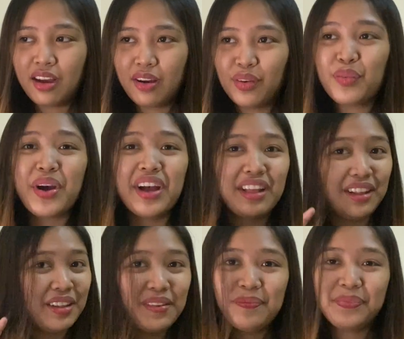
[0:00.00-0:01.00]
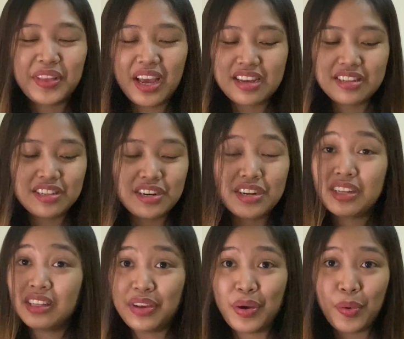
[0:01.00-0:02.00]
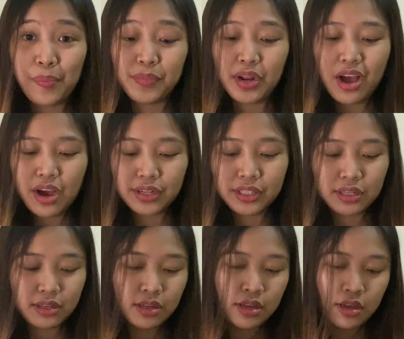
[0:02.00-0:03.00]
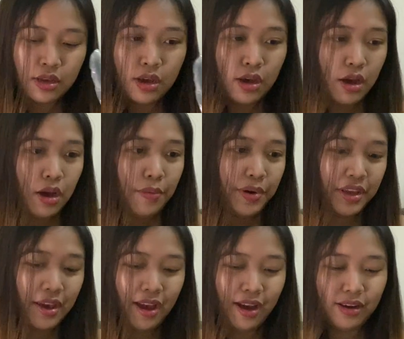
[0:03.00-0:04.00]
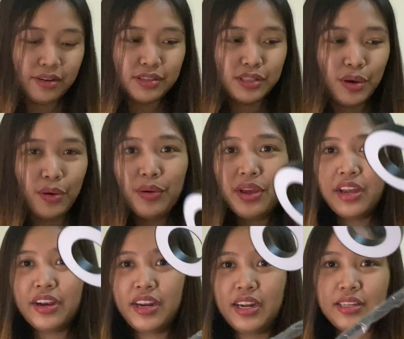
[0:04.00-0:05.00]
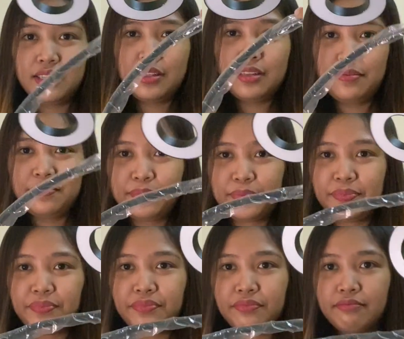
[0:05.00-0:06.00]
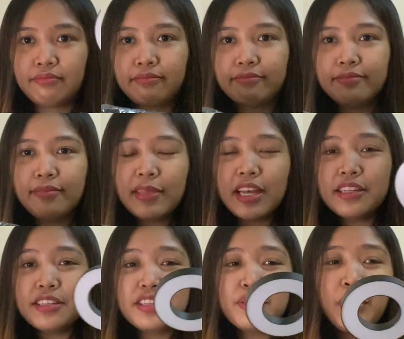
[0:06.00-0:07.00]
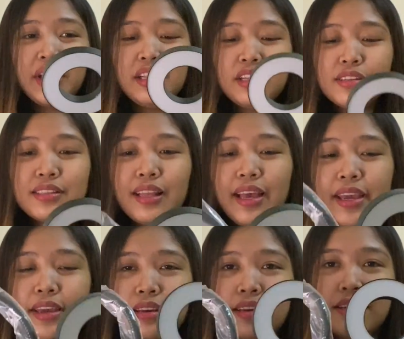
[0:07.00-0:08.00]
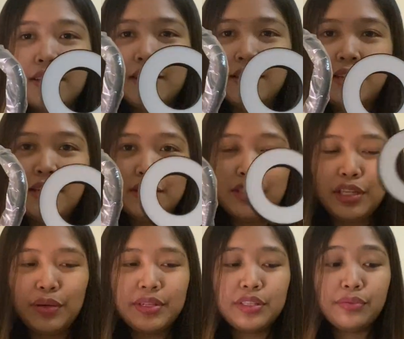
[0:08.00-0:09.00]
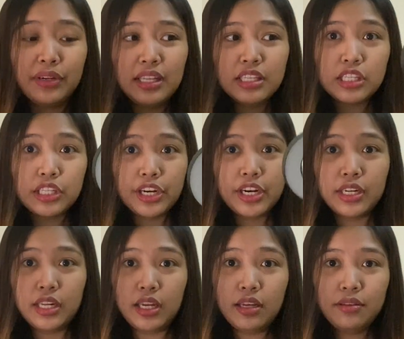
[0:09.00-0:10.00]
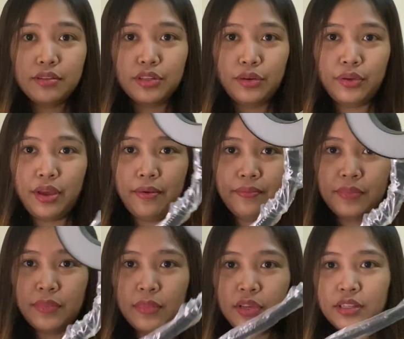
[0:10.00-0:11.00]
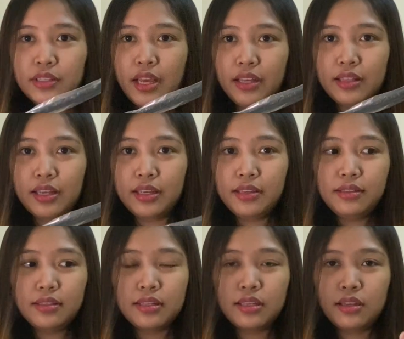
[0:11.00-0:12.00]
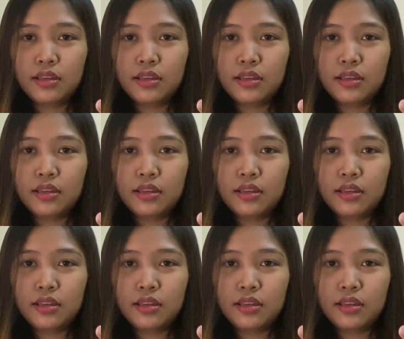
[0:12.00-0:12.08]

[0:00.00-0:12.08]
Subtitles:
Well, I certainly hope not. Oh yeah, so here it is. This is what it looks like. So it's really sturdy. So yeah, like this.